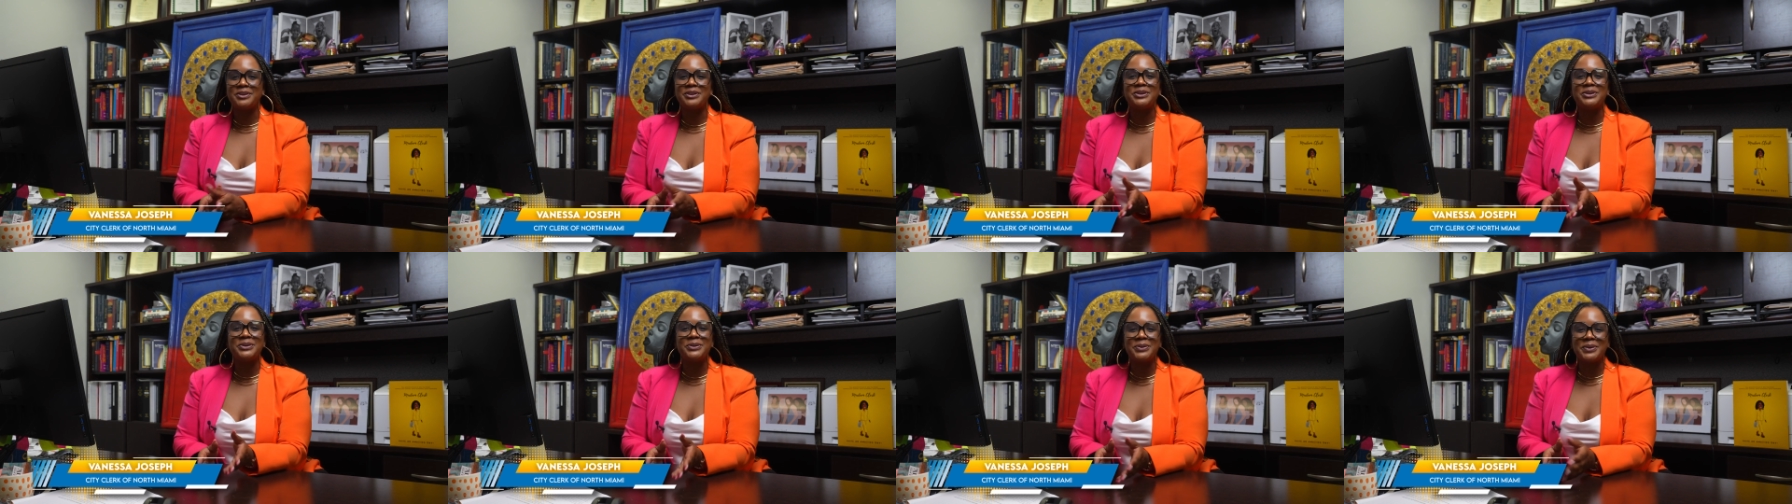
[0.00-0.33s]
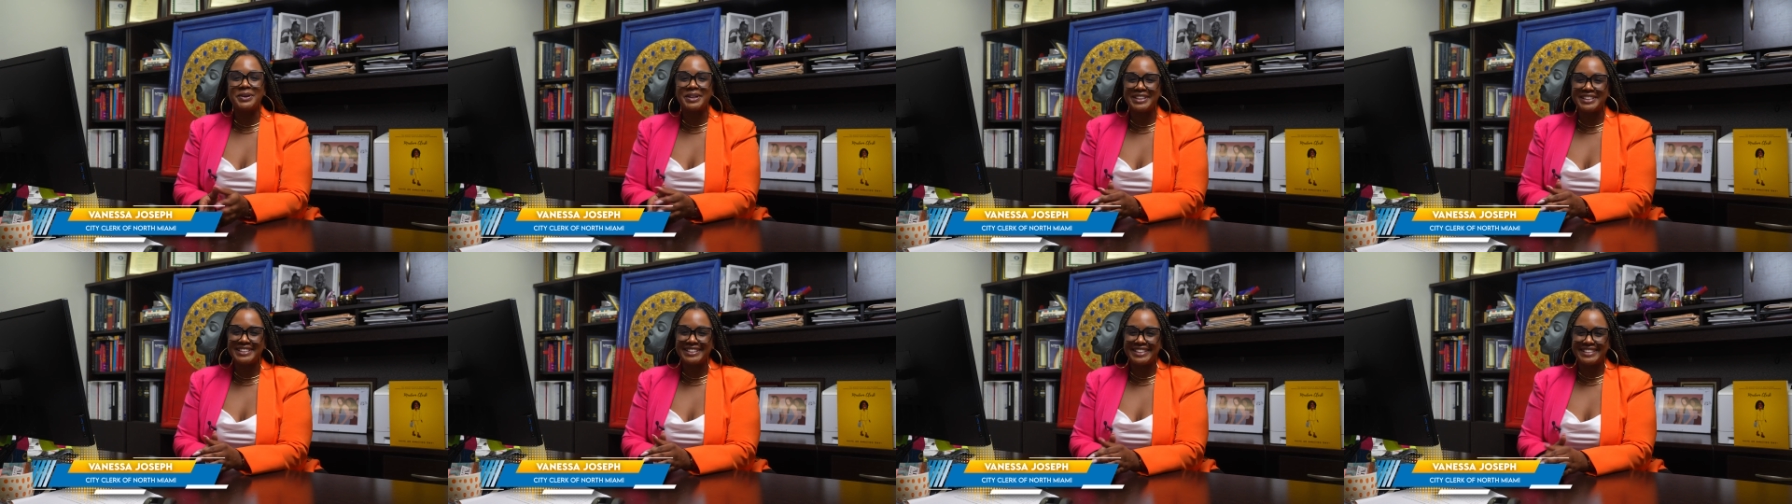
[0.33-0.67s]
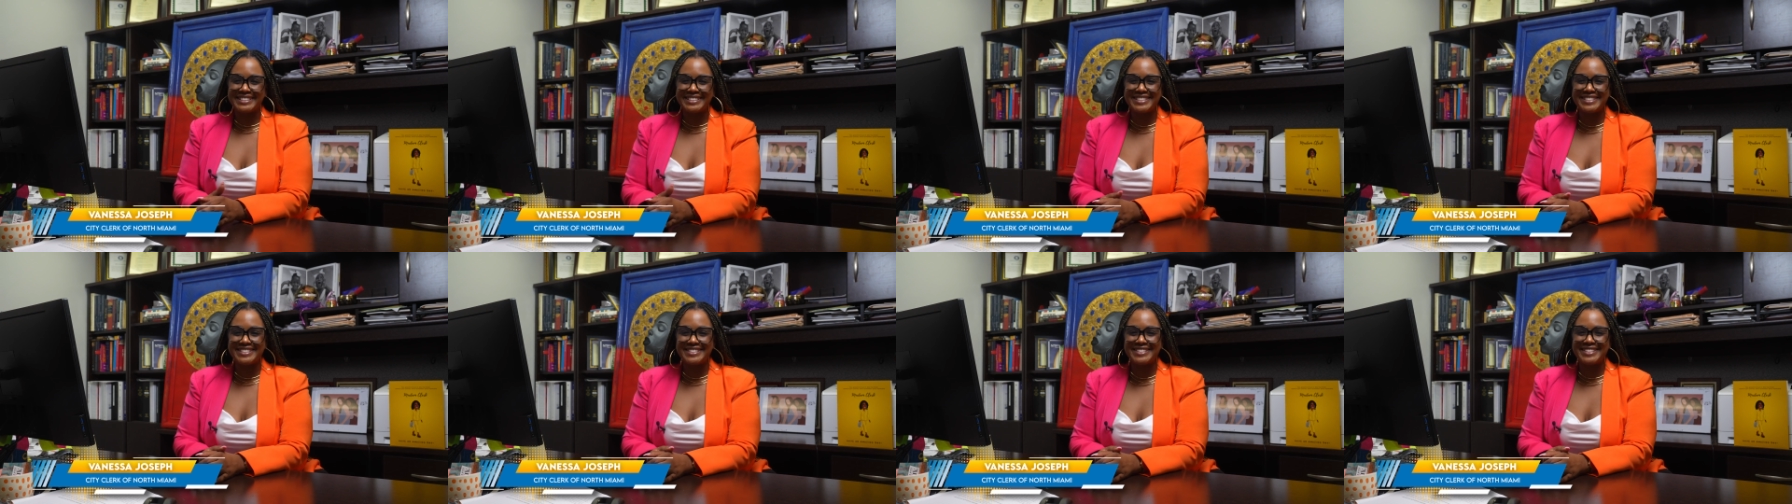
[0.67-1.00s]
your
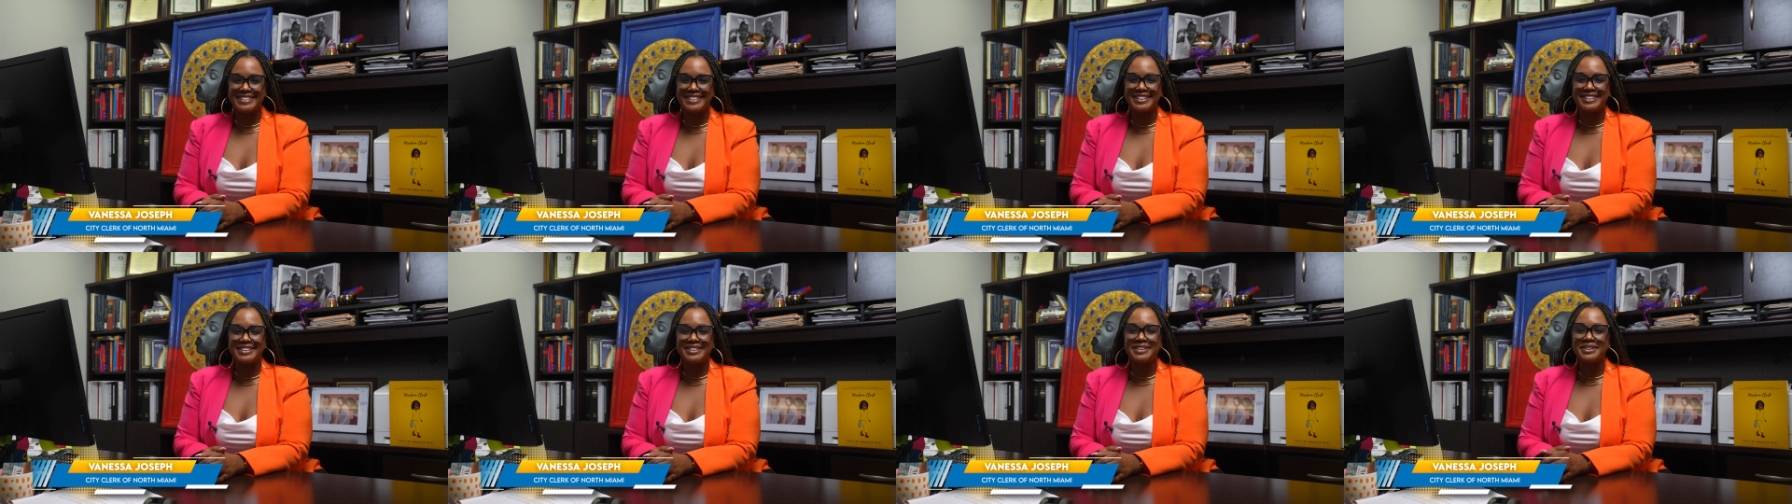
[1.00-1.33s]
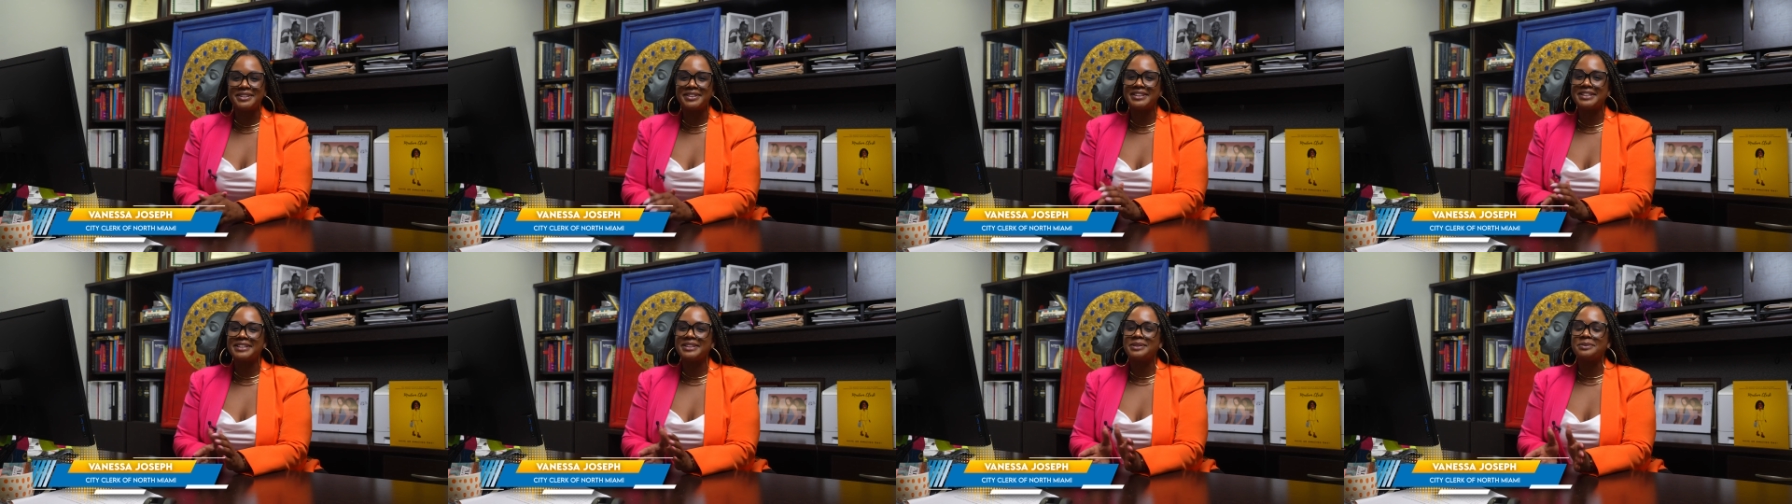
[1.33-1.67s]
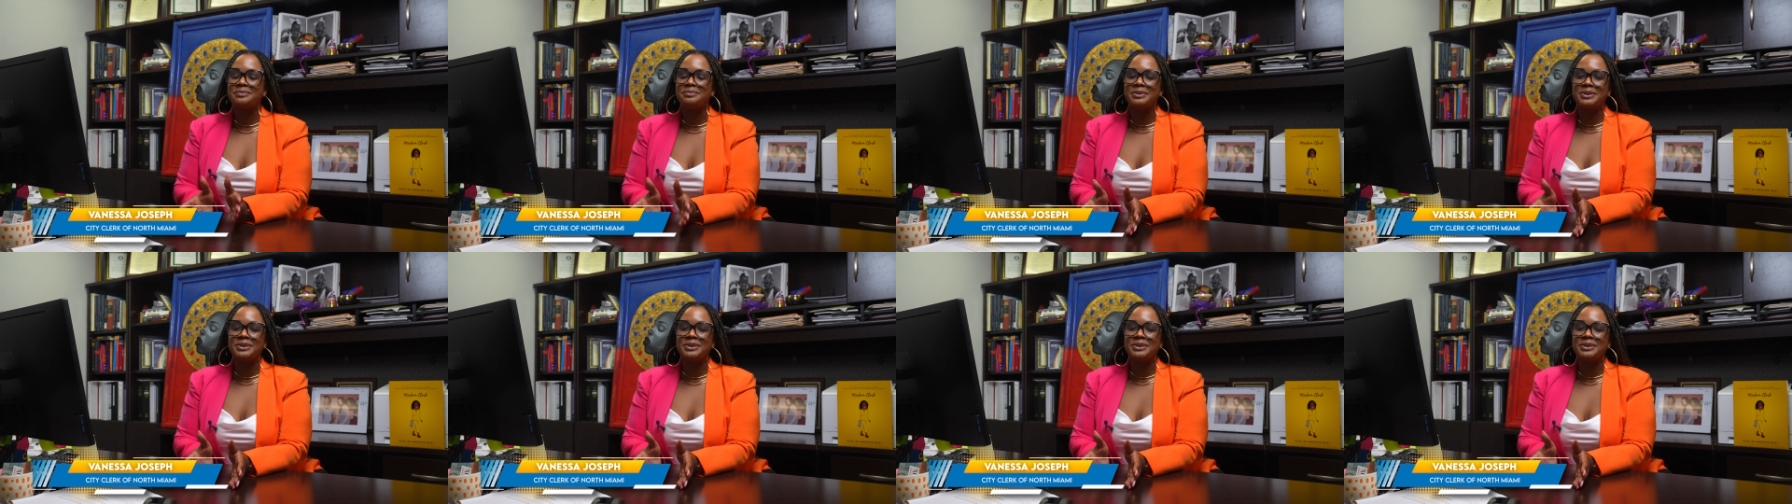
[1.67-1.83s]
elected city clerk in the